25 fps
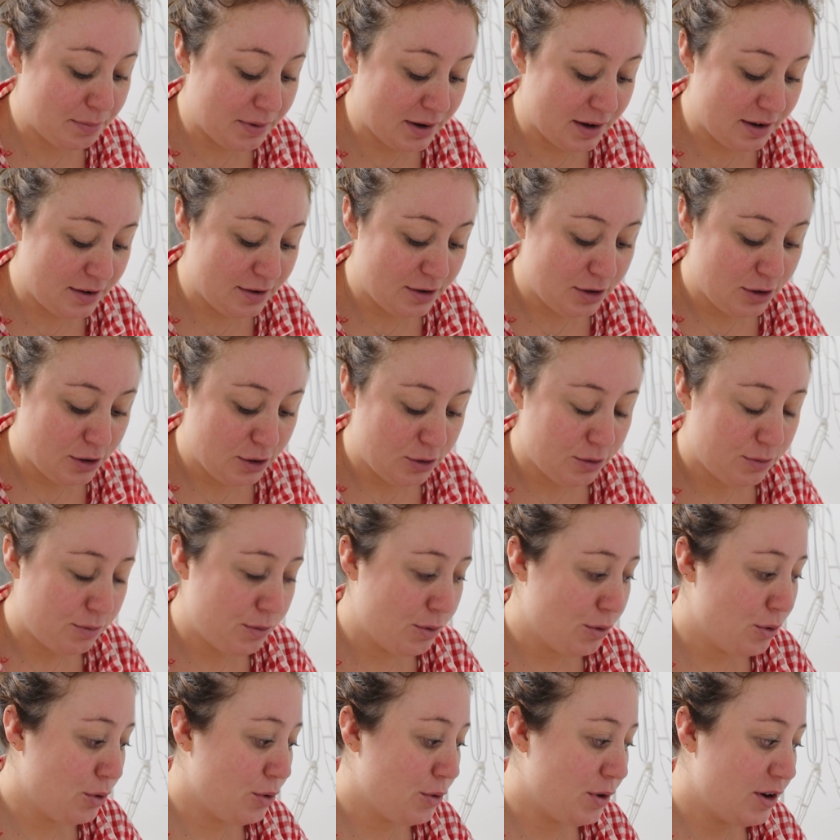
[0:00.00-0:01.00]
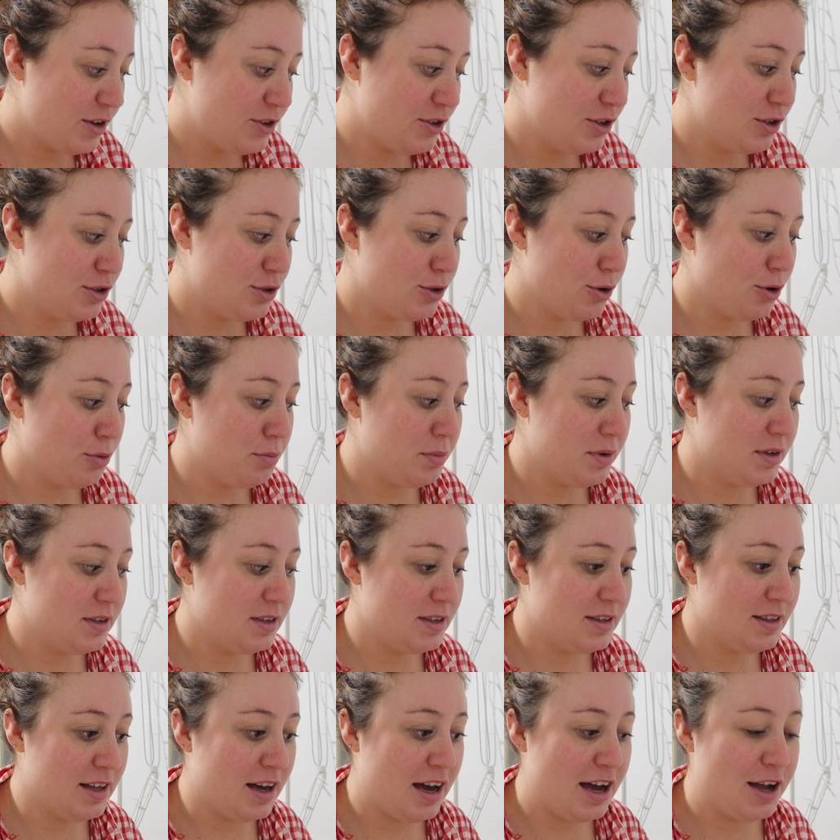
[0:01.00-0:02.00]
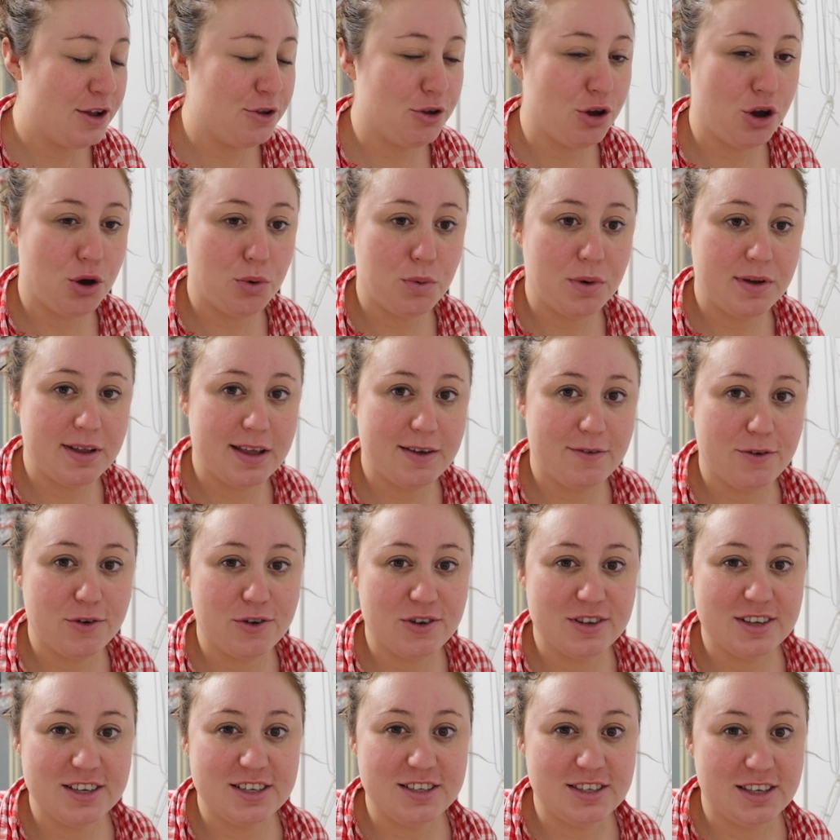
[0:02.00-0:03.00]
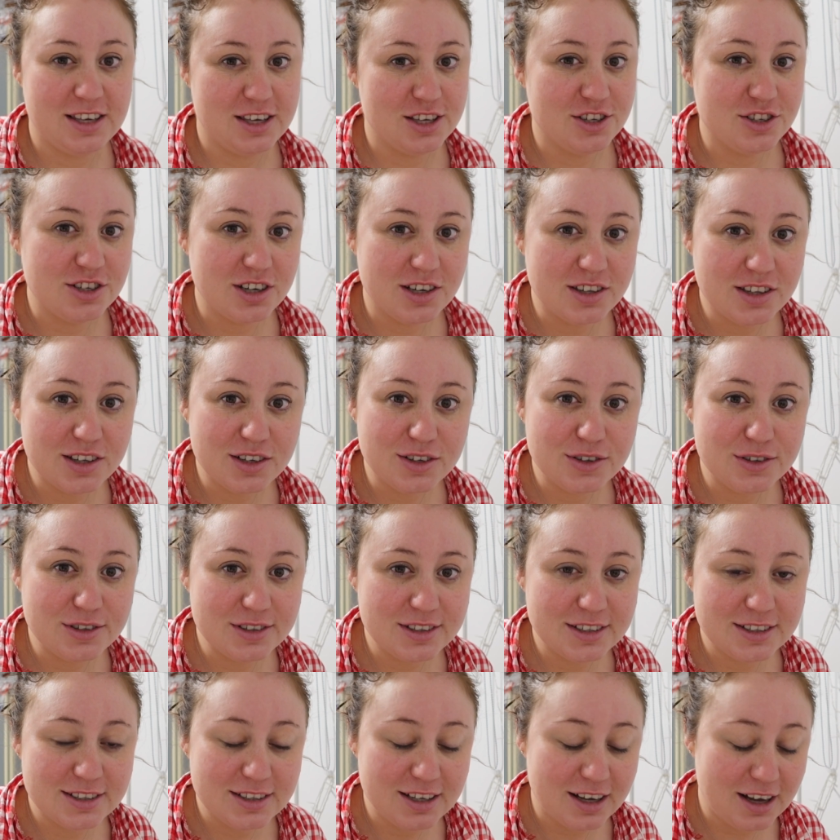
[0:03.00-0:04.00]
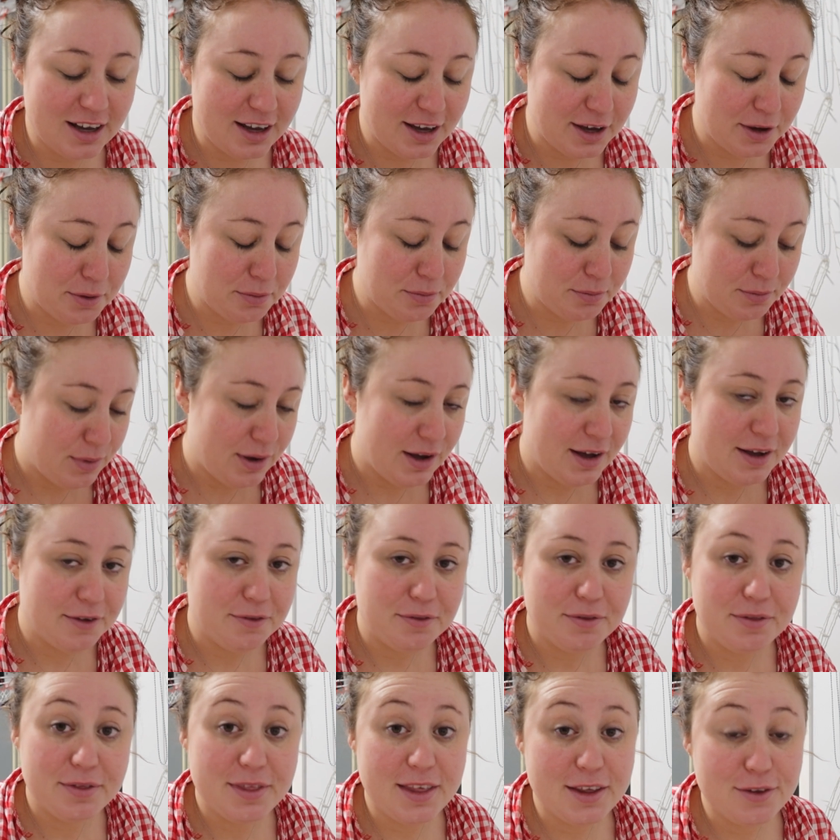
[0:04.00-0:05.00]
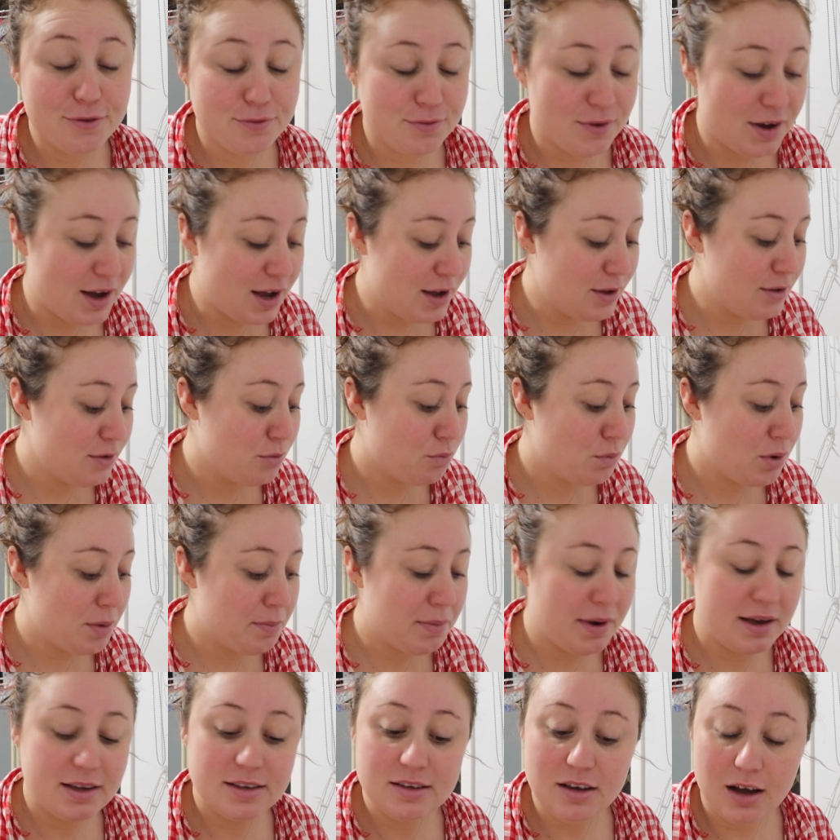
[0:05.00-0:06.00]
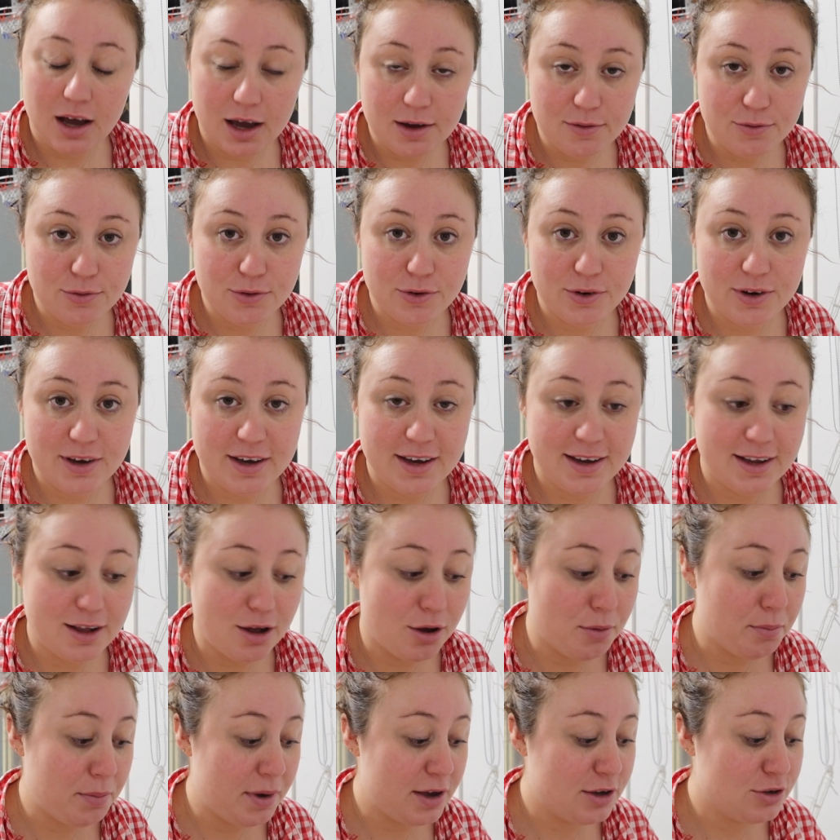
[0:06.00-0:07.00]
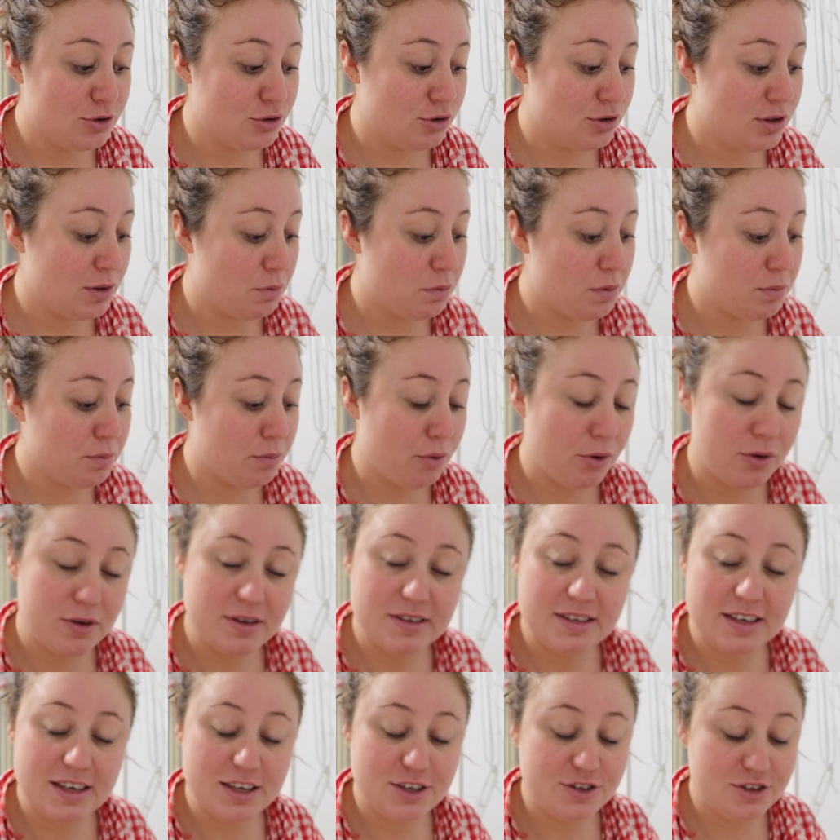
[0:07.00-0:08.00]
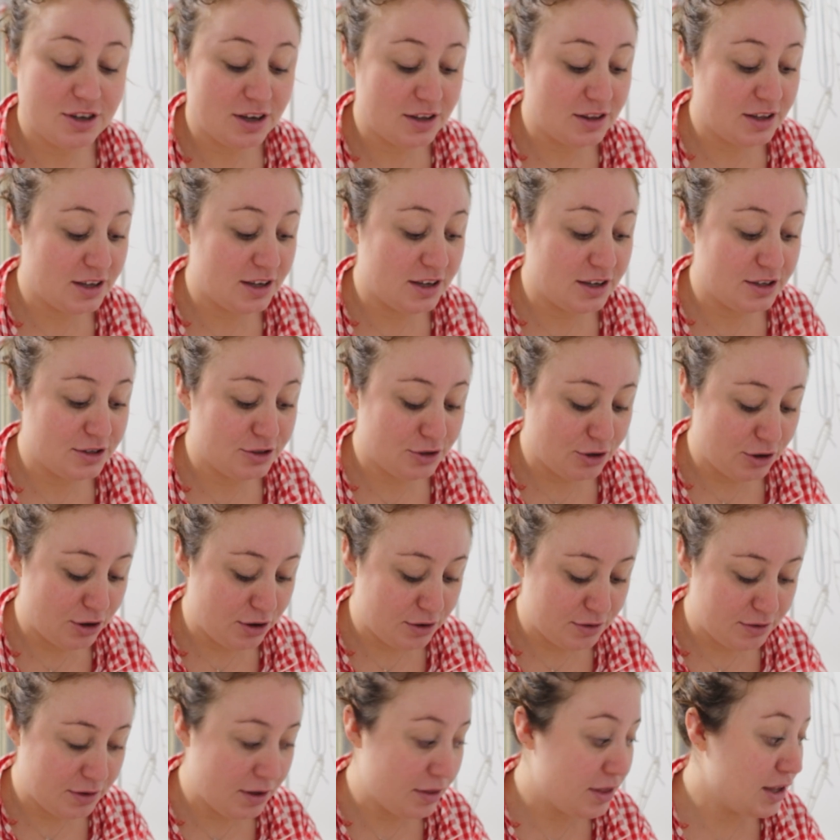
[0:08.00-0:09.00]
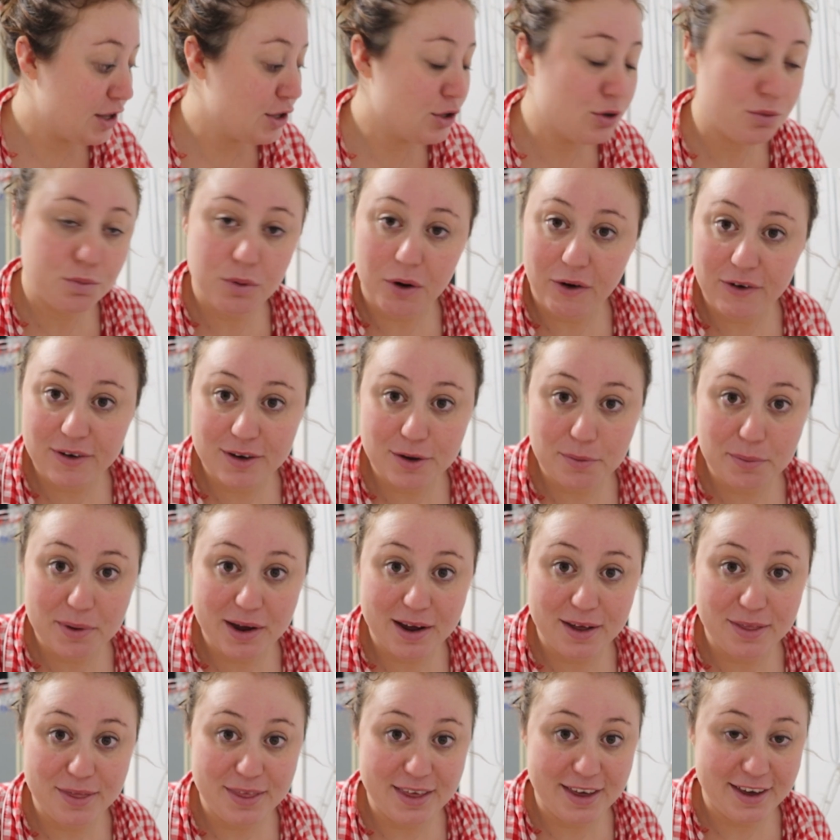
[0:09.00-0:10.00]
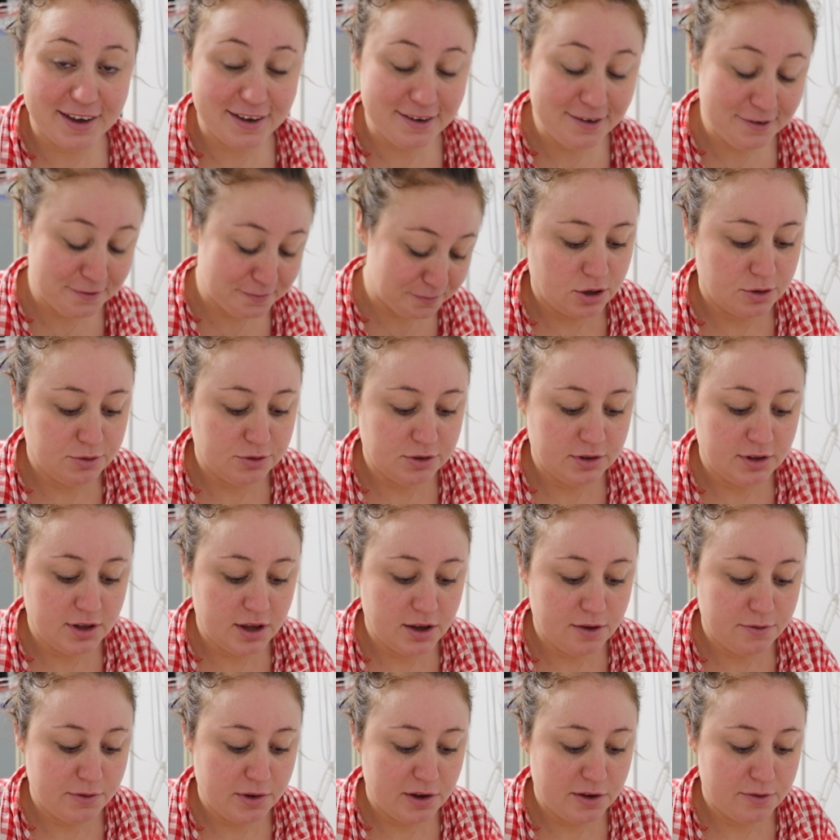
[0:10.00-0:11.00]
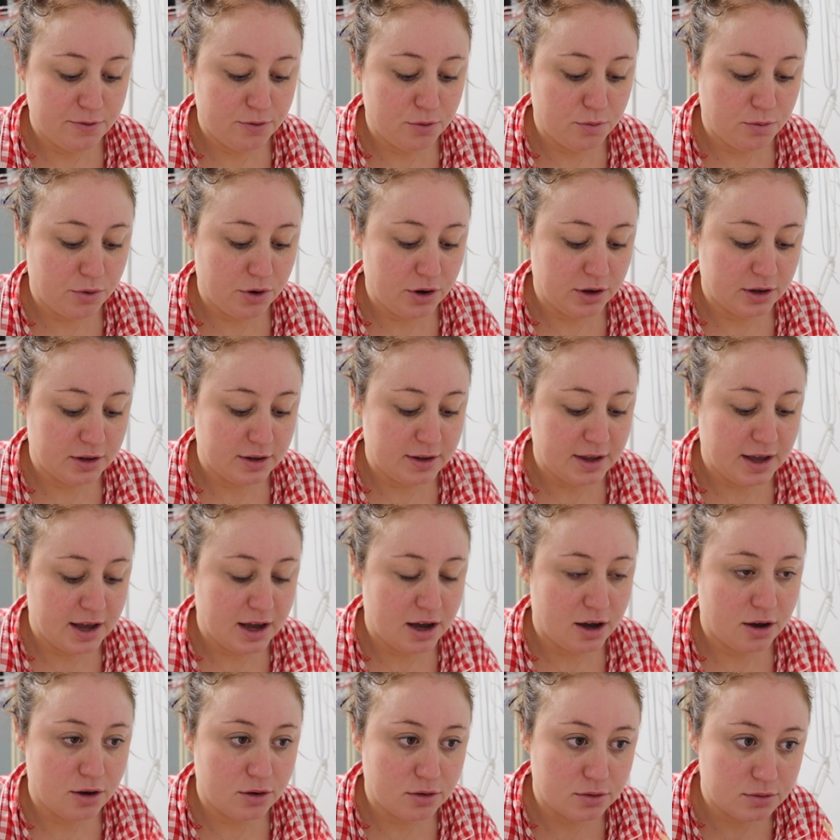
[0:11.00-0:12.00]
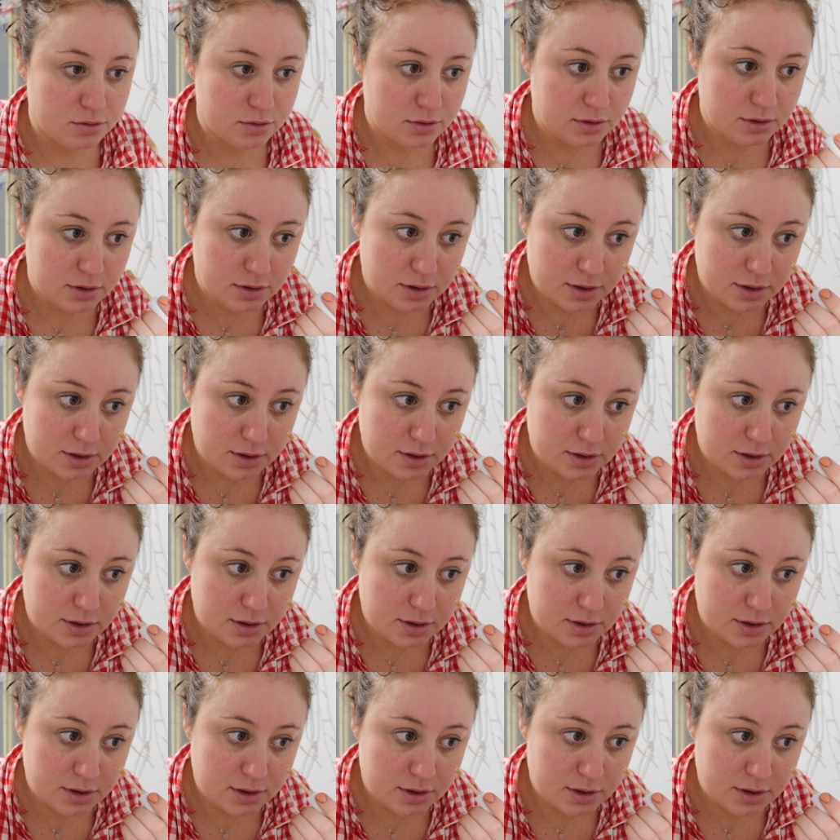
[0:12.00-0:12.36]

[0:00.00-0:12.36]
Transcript: But we're always just so busy that I know we're never going to see each other all the time. But that's fine. We make time for it, and I'll make sure that we both see each other. So nothing to worry about there. So I'm just getting ready for work now.